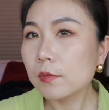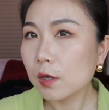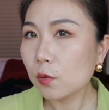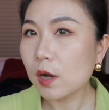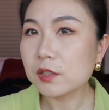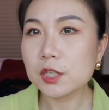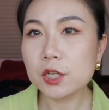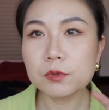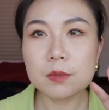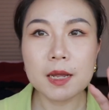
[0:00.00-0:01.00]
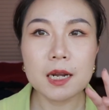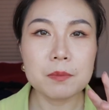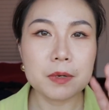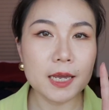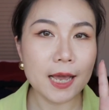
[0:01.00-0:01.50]
when I tilt my
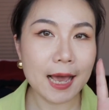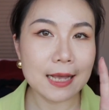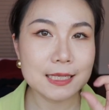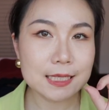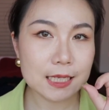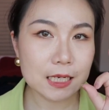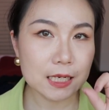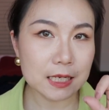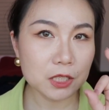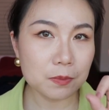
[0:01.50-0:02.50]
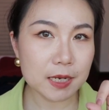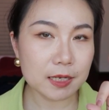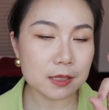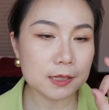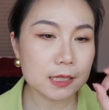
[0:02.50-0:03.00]
lip, it has a little
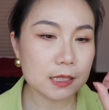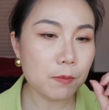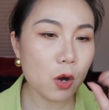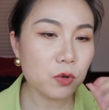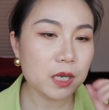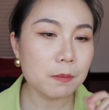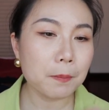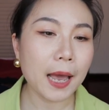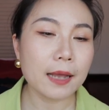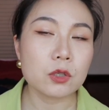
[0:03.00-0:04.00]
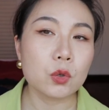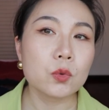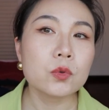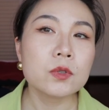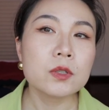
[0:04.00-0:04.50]
bit of smoky petal
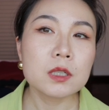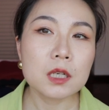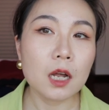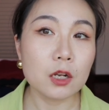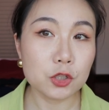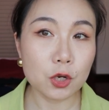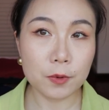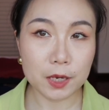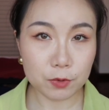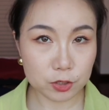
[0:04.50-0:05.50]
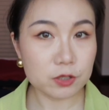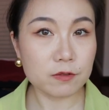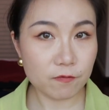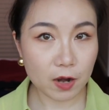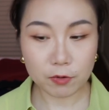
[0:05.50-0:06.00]
color showing, which is
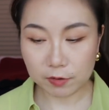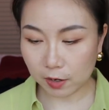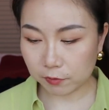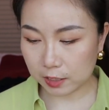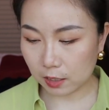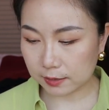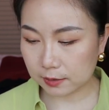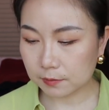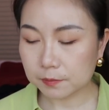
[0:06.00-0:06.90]
very, very nice.